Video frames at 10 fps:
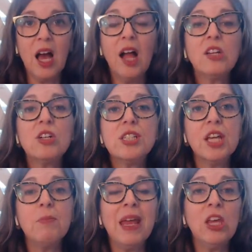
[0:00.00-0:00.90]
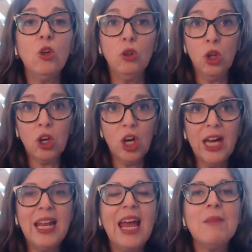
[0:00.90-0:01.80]
colors that make you look
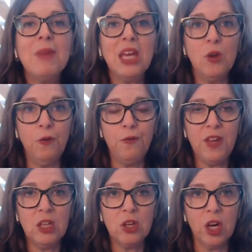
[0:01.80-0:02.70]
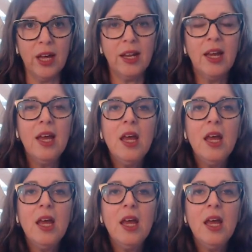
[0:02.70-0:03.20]
good and make you feel good.